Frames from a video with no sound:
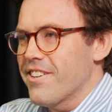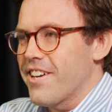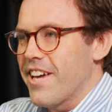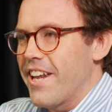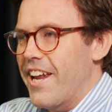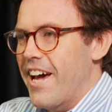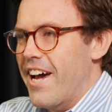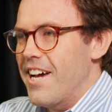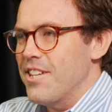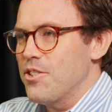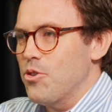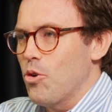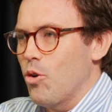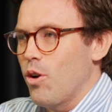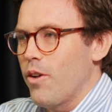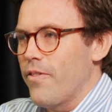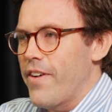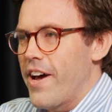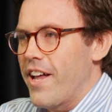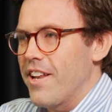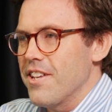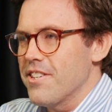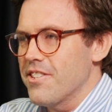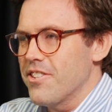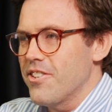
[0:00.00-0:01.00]
g'day to all of
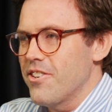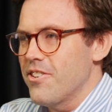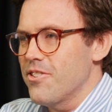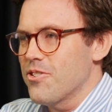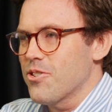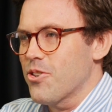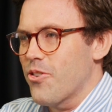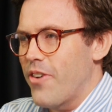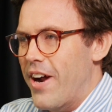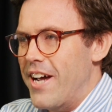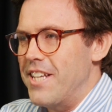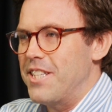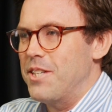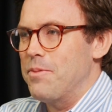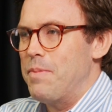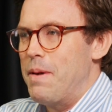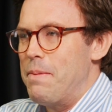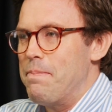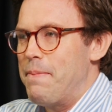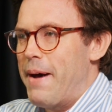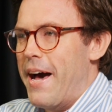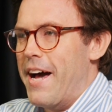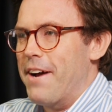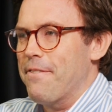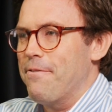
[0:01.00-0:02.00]
our listeners. Great to be back